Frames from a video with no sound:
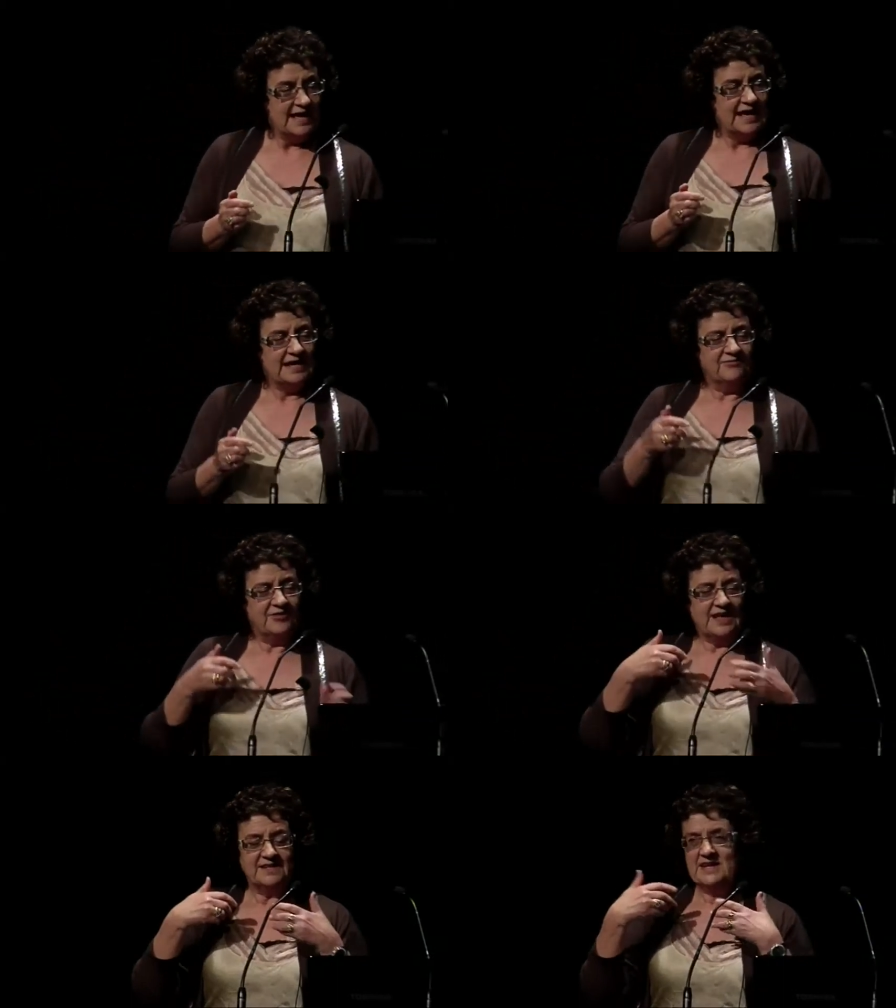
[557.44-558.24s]
And if
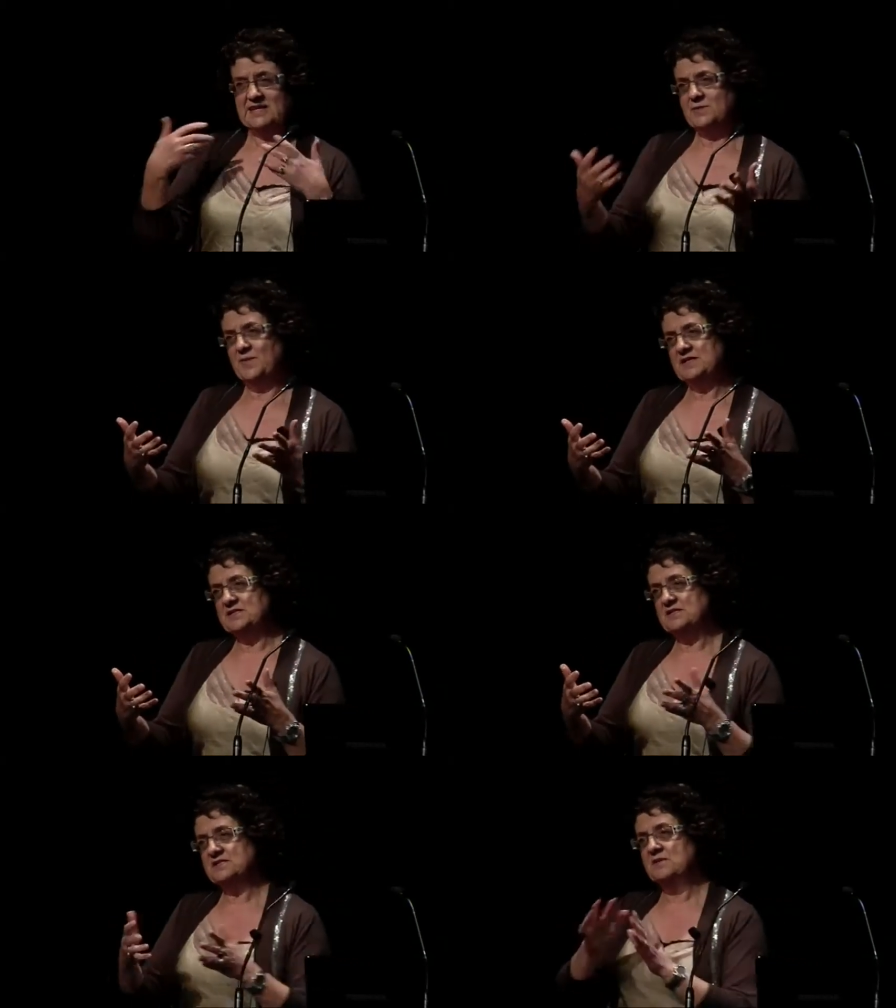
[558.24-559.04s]
that
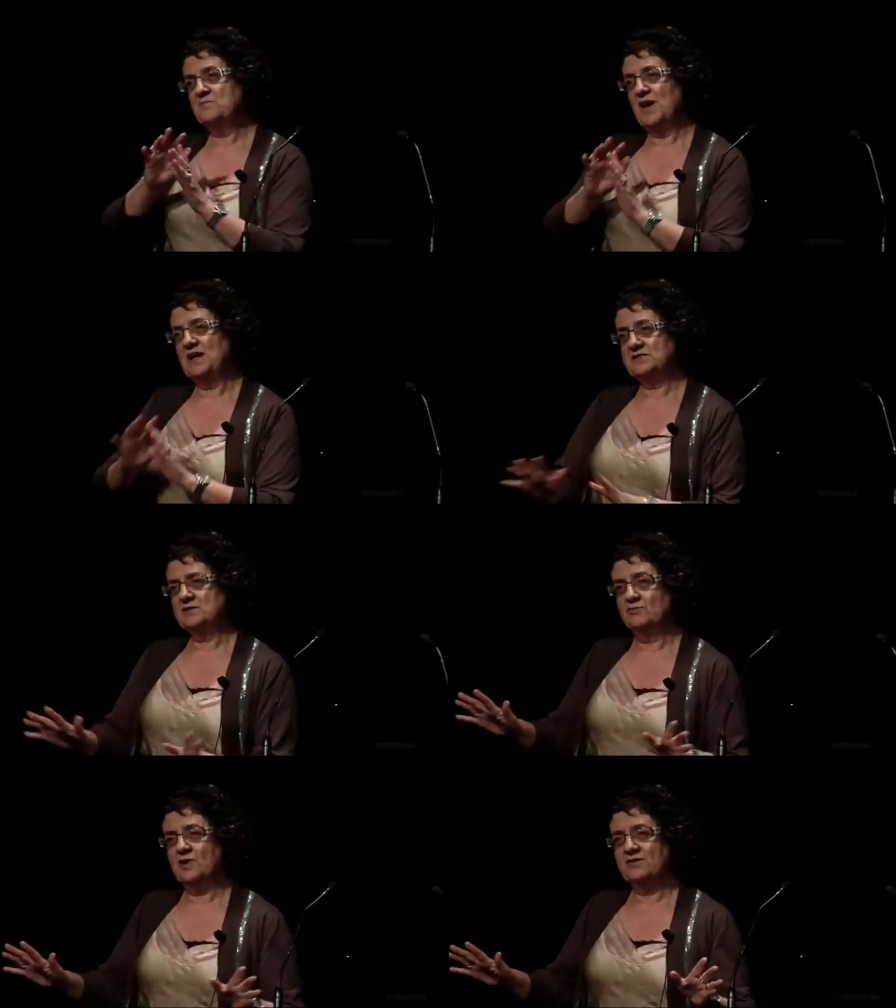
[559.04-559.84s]
database is then part
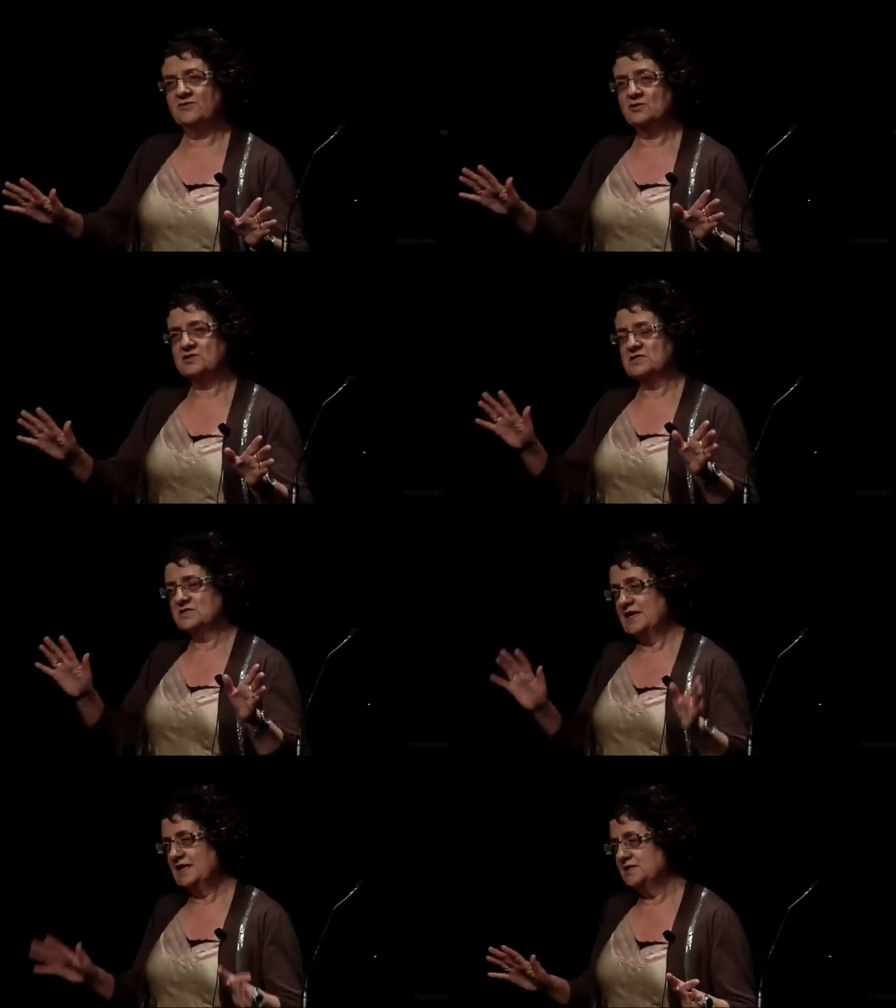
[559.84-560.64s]
of one of your
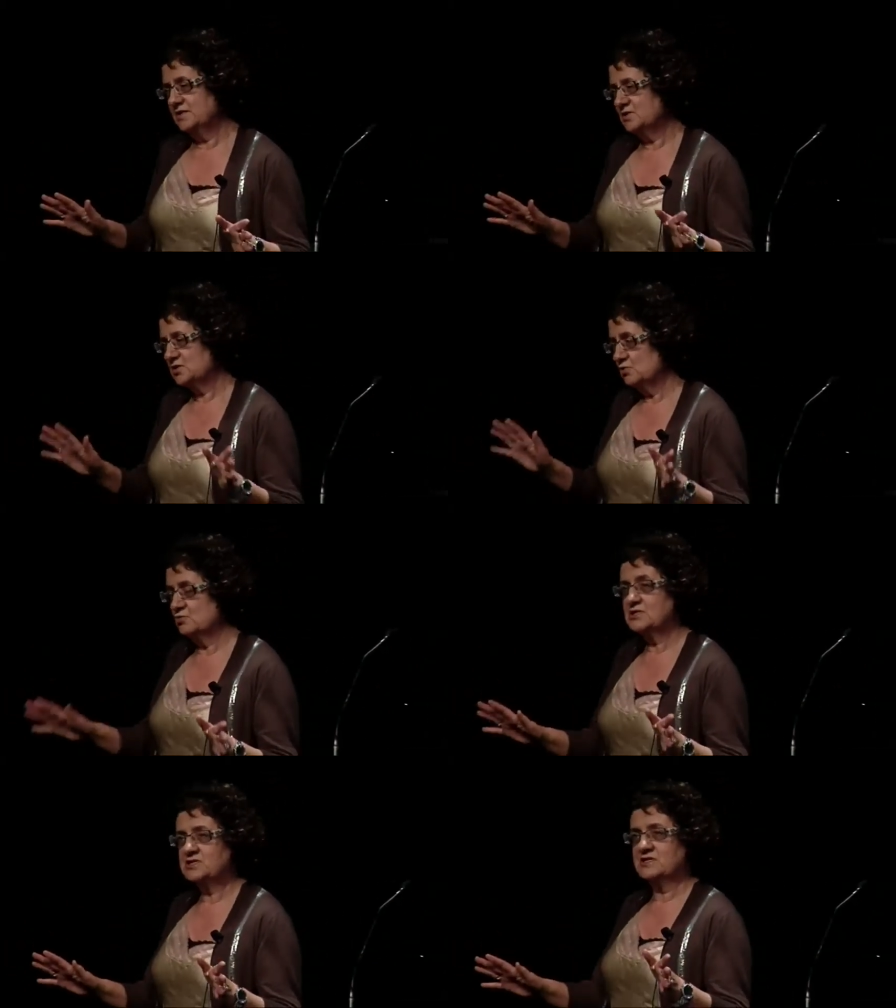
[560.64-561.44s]
standard
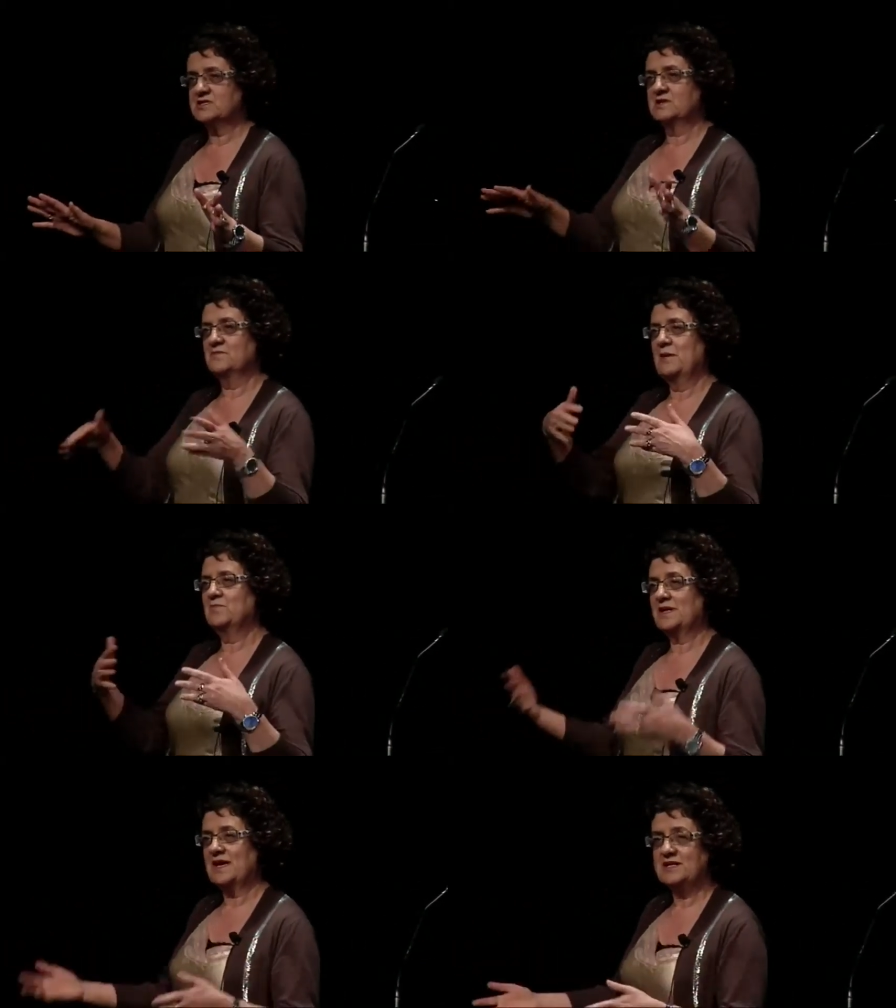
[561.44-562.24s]
source system
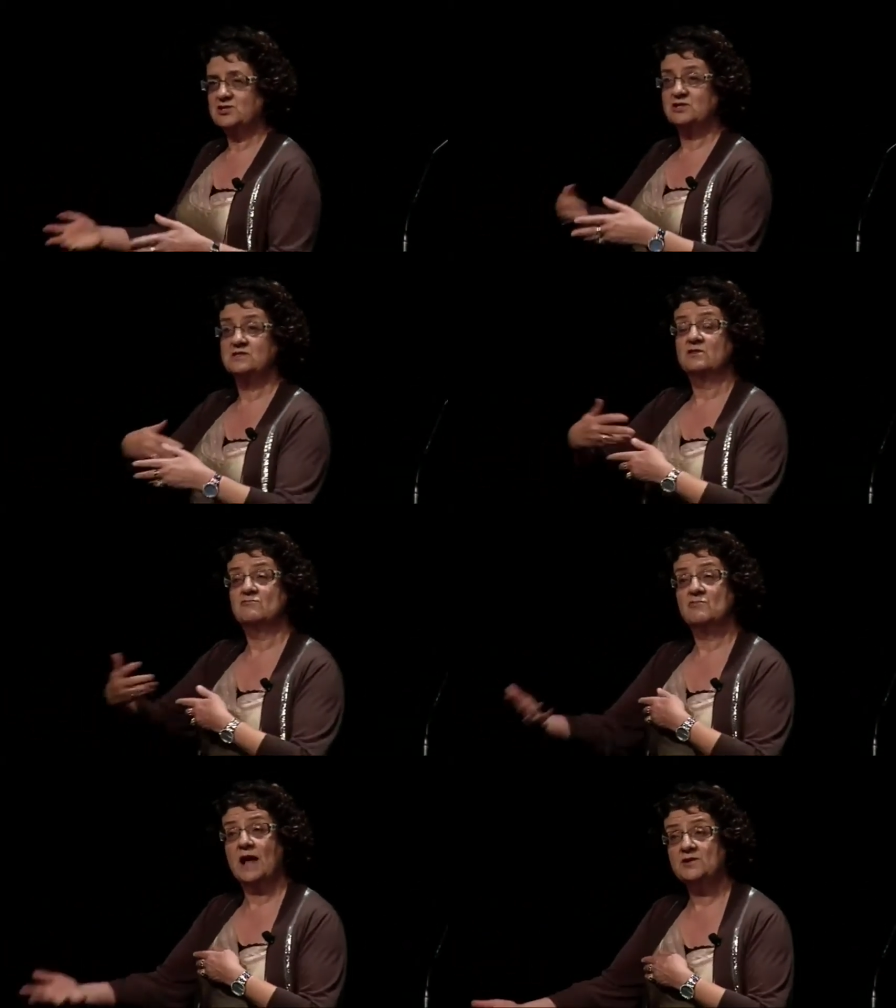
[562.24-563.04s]
applications that
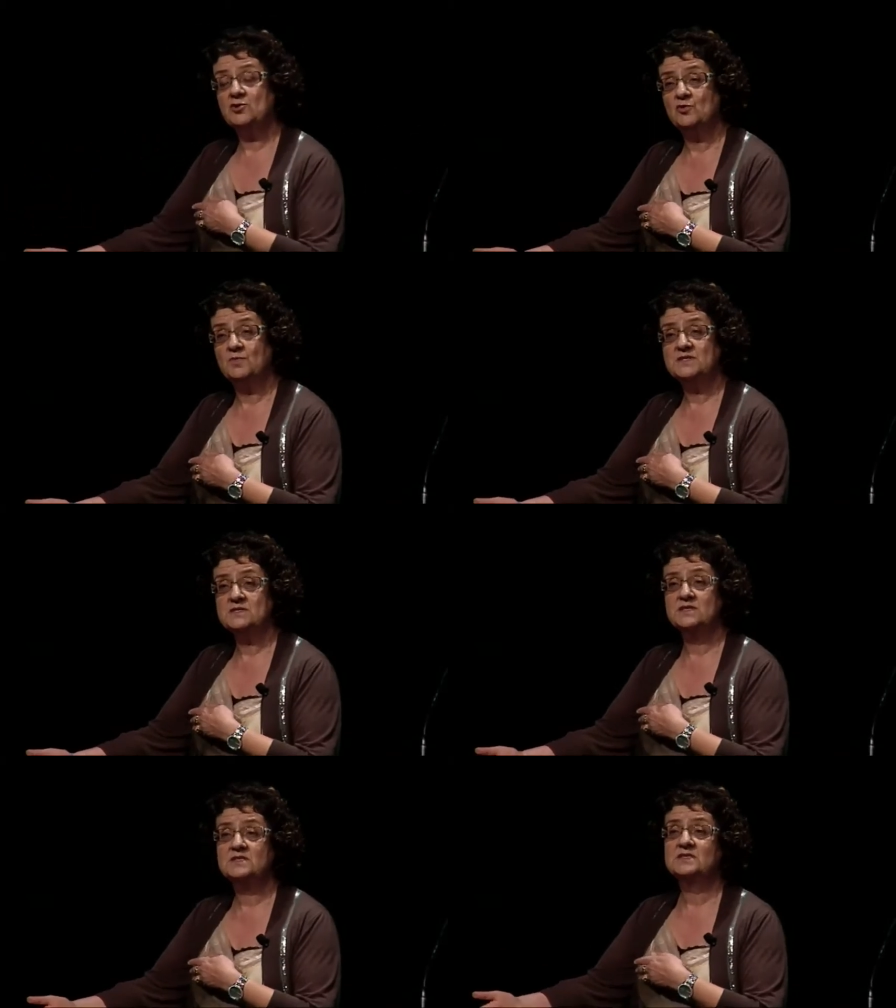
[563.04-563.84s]
run your
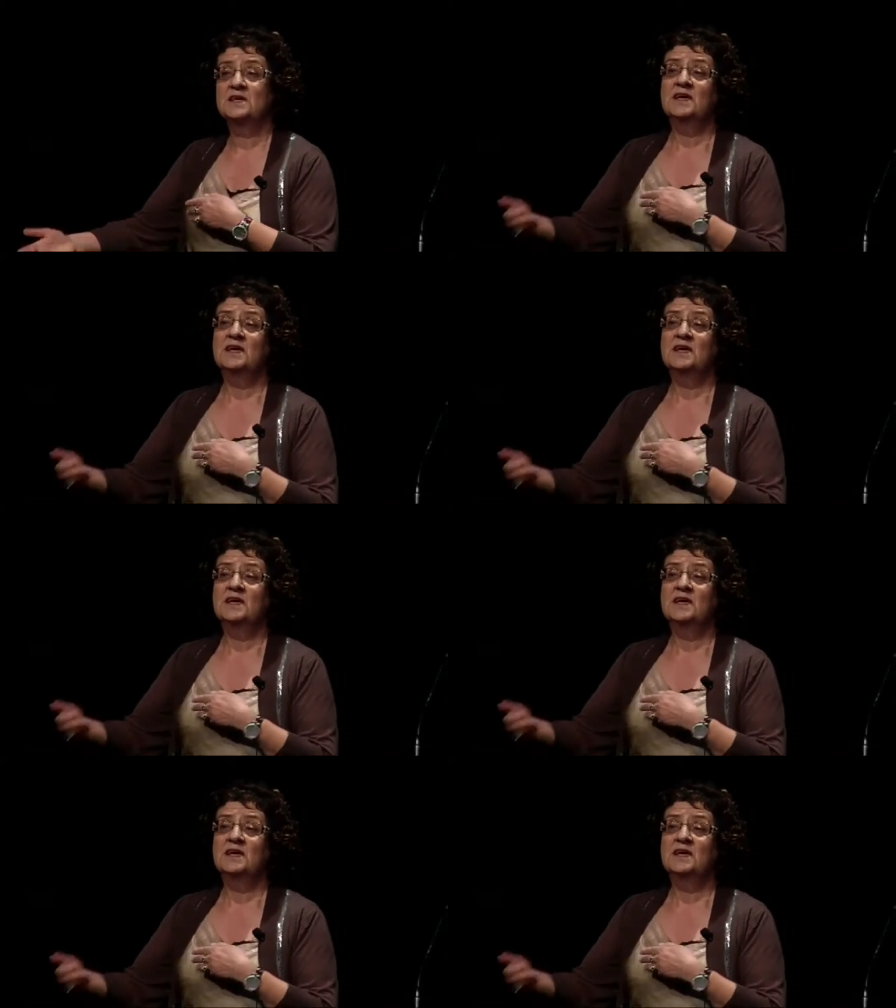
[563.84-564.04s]
business,